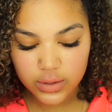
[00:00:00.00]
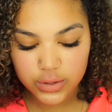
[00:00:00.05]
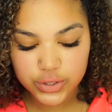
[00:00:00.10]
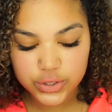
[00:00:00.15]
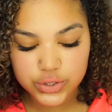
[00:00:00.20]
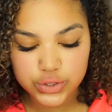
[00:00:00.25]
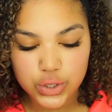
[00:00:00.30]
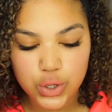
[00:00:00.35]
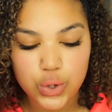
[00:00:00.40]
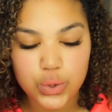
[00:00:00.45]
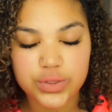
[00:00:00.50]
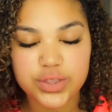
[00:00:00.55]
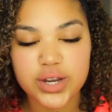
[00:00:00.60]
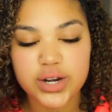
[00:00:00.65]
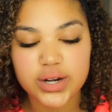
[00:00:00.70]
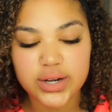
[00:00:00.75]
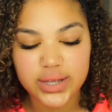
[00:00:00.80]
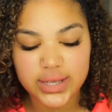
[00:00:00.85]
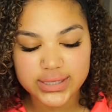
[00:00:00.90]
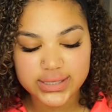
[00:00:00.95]
So
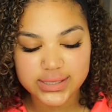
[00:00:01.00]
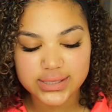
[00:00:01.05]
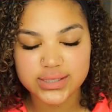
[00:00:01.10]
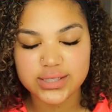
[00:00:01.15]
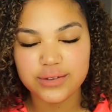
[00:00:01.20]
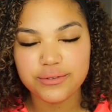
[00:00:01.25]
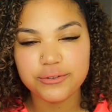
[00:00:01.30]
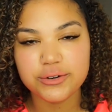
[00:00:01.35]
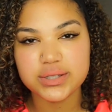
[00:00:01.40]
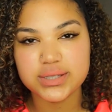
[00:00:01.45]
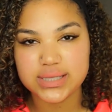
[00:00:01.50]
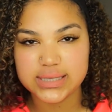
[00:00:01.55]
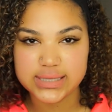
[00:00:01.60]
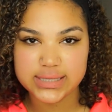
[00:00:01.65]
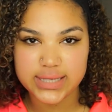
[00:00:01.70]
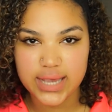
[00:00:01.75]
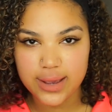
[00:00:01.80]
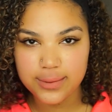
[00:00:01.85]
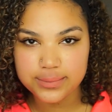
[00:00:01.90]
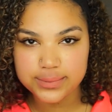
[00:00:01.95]
it's different
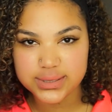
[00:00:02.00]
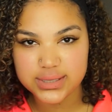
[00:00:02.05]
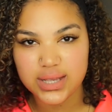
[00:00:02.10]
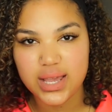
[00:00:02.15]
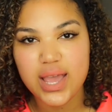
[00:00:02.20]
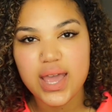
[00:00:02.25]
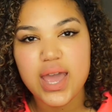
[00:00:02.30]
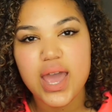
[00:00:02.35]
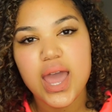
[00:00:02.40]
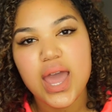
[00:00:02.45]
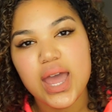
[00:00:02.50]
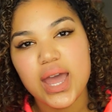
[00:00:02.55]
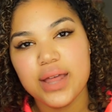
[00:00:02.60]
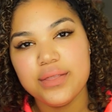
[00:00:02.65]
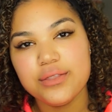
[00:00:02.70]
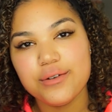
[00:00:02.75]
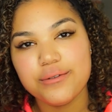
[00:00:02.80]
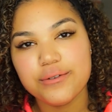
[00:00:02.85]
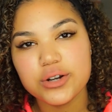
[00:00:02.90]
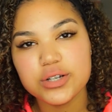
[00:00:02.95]
steps,
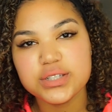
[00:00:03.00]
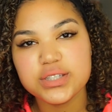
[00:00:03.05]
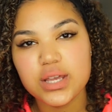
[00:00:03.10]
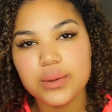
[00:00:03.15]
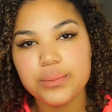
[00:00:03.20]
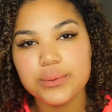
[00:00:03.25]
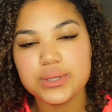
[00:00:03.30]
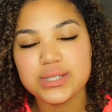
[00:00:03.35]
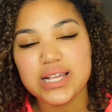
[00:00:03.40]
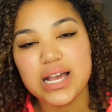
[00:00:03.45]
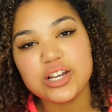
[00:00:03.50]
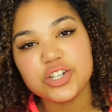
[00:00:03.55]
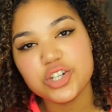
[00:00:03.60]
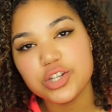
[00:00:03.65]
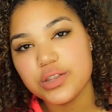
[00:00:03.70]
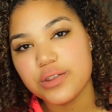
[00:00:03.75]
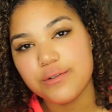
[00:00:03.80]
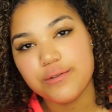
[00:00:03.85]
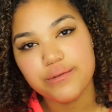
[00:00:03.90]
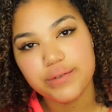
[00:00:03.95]
and the first step is
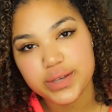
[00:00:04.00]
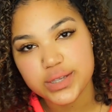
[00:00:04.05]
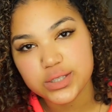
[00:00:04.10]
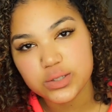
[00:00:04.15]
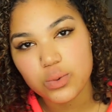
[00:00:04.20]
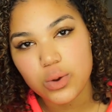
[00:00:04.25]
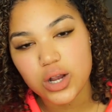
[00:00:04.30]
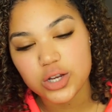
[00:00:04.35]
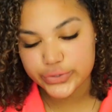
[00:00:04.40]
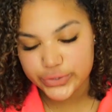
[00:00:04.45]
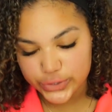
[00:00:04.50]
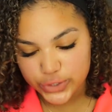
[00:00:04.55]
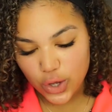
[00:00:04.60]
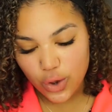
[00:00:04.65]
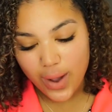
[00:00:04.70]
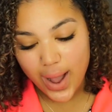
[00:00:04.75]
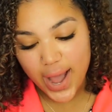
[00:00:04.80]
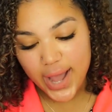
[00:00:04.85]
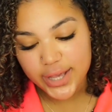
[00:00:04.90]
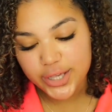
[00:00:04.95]
actually the face wash.
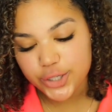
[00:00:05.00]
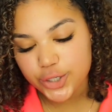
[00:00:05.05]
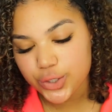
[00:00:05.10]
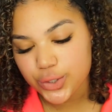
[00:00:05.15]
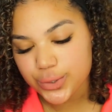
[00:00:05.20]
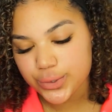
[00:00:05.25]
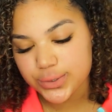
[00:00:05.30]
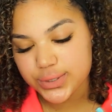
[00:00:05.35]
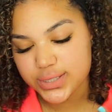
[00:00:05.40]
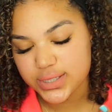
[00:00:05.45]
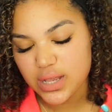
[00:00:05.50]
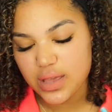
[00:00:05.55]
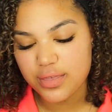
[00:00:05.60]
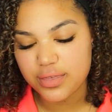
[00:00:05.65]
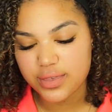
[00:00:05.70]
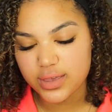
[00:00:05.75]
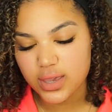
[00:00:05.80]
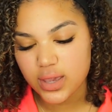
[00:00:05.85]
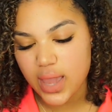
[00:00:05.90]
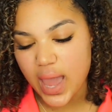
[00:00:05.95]
So I used
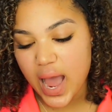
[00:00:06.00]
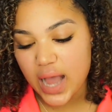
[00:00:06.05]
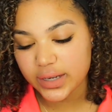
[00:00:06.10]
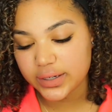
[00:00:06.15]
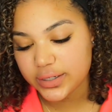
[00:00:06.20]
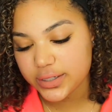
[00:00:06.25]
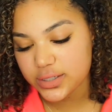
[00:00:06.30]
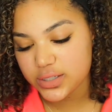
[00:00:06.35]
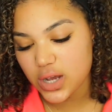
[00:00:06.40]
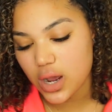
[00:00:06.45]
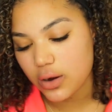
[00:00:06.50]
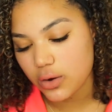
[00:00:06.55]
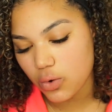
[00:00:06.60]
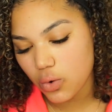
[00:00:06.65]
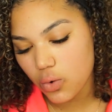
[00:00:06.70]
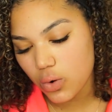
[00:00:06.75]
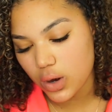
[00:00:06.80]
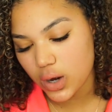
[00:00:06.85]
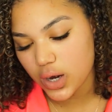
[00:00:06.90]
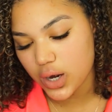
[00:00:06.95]
the
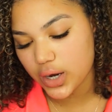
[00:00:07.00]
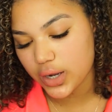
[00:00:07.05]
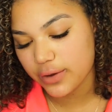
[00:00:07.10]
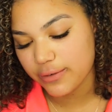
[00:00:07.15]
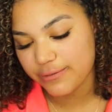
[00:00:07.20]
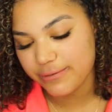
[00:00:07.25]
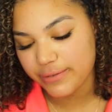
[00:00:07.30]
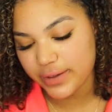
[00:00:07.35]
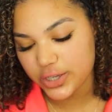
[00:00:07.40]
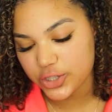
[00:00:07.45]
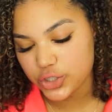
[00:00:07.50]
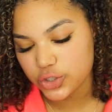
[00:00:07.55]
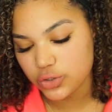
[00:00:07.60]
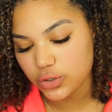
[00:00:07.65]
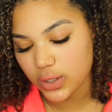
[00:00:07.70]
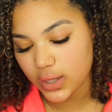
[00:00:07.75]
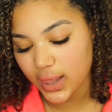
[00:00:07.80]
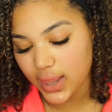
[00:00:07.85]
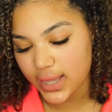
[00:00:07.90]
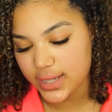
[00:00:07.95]
acne.org
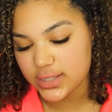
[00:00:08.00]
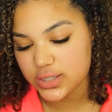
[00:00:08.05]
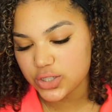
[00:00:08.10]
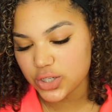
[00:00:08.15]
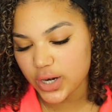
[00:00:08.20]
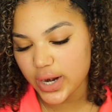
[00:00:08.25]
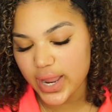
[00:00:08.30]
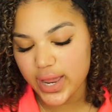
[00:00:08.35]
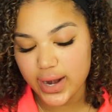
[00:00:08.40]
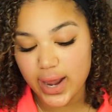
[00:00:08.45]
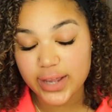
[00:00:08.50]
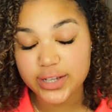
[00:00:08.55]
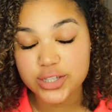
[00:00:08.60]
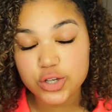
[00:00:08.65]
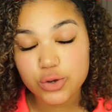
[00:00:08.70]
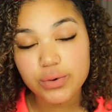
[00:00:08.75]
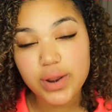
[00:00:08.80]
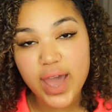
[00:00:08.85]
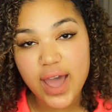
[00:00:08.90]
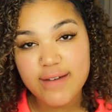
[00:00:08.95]
facial cleanser, and I
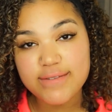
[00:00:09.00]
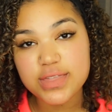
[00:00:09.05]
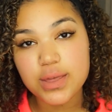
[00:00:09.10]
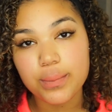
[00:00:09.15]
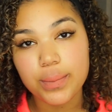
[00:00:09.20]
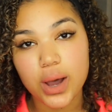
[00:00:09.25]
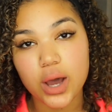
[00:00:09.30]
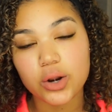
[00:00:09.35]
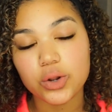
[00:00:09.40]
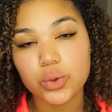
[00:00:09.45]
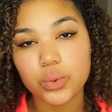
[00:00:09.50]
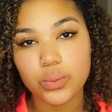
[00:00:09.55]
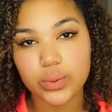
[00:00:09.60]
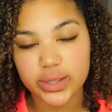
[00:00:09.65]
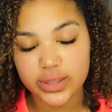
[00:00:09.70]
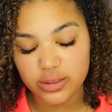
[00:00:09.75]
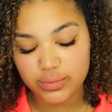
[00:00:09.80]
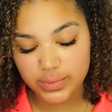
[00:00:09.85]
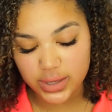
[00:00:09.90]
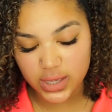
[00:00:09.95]
don't have the bottle
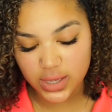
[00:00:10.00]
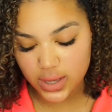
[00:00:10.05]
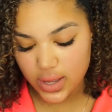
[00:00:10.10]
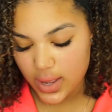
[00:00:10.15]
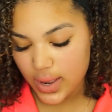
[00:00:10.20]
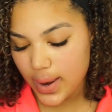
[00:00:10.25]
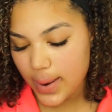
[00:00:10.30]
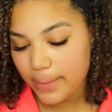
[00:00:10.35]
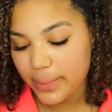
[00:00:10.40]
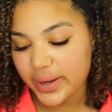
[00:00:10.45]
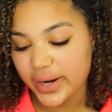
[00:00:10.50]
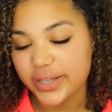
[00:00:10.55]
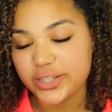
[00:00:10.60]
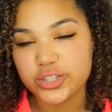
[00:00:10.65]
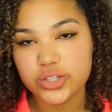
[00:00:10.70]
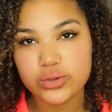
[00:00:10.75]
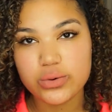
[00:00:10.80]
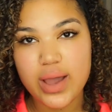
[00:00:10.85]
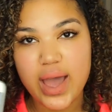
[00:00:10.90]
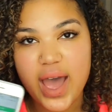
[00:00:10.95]
with me, but I
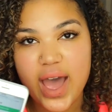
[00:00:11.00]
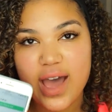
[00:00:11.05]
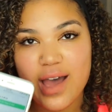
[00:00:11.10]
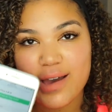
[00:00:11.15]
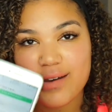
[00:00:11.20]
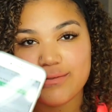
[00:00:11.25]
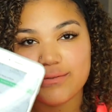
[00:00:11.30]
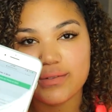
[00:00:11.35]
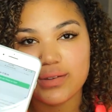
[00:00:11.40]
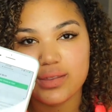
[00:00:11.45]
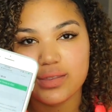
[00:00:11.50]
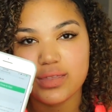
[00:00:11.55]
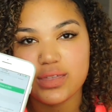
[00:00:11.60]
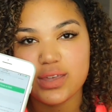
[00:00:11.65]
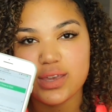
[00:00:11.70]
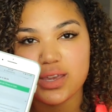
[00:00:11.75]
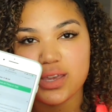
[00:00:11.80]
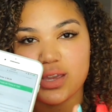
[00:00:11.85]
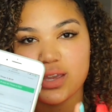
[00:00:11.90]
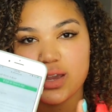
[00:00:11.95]
do have
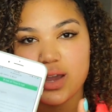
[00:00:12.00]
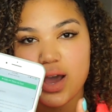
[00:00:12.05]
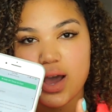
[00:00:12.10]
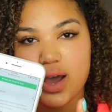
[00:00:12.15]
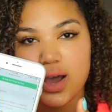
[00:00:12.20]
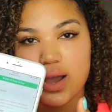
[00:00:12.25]
the